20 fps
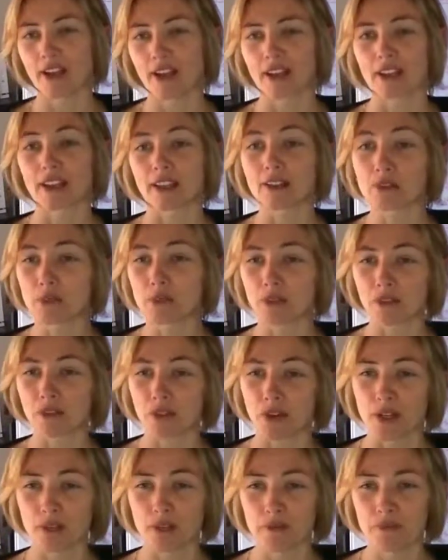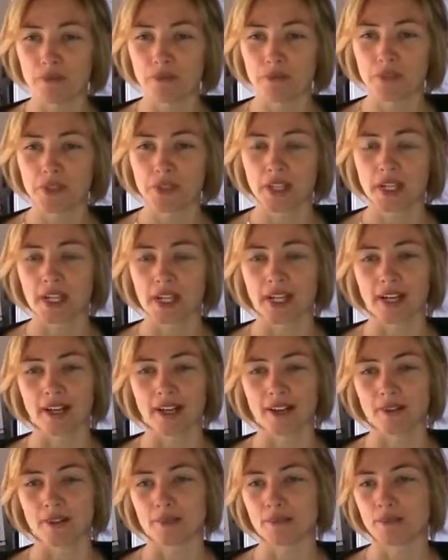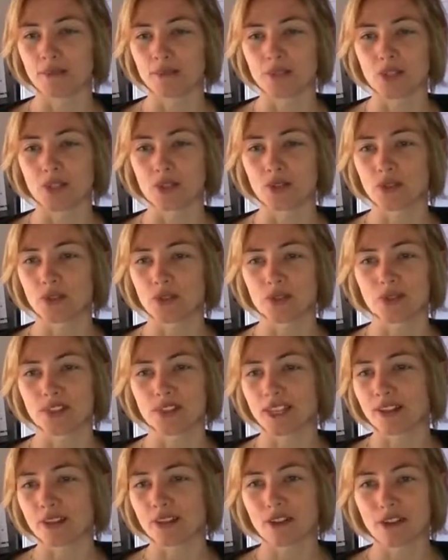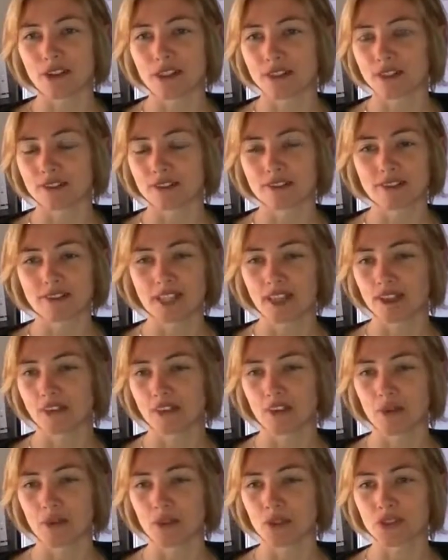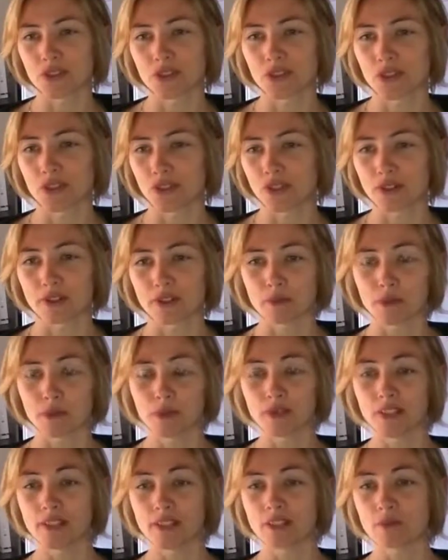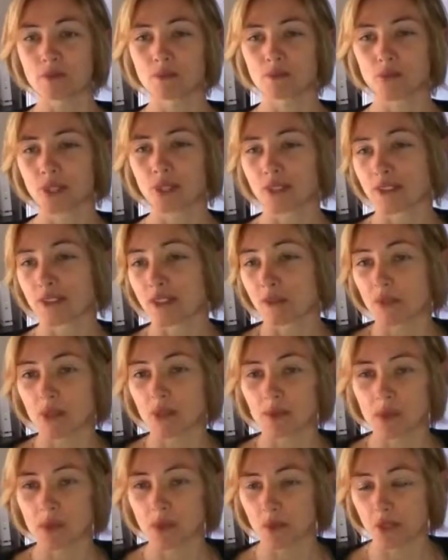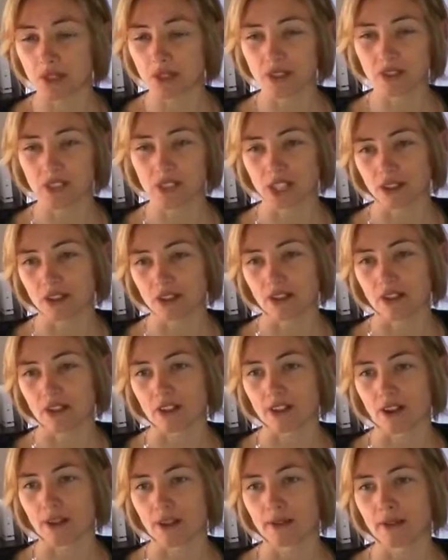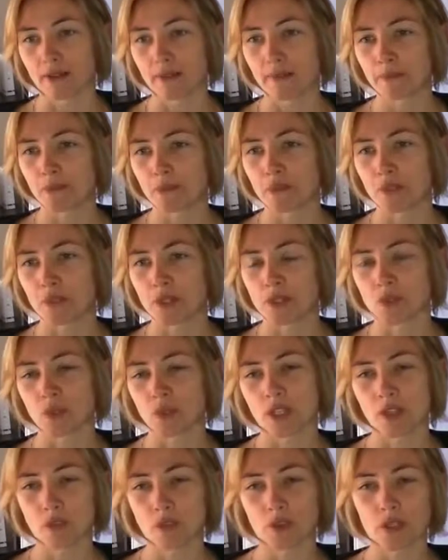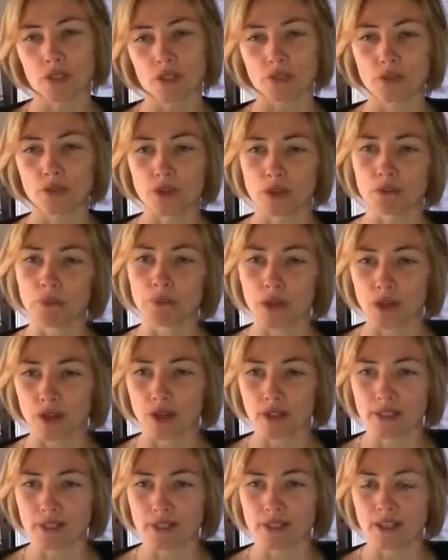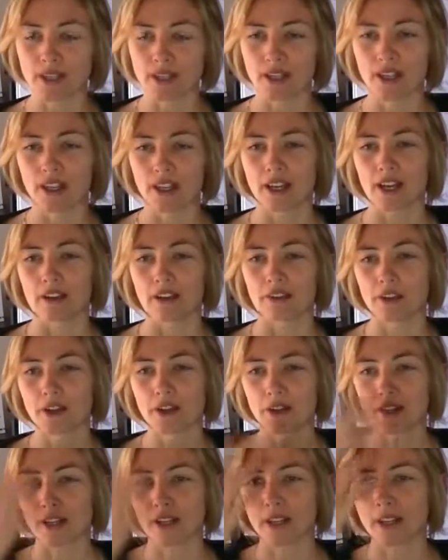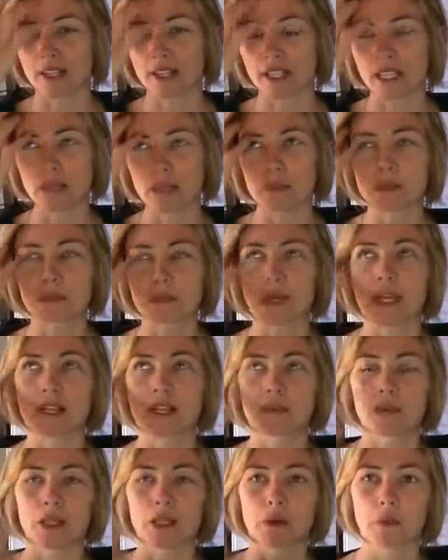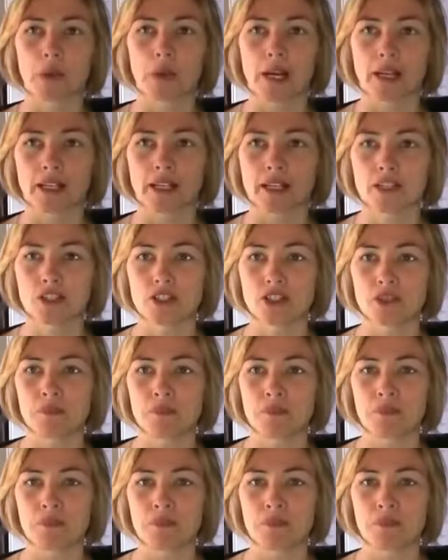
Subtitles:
gives me freedom to 10 o'clock in the day. If I want to, I'll go to the movies, because sometimes I'll work till 10 o'clock at night. Whereas when I worked for a boss, I felt like he was paying me a wage.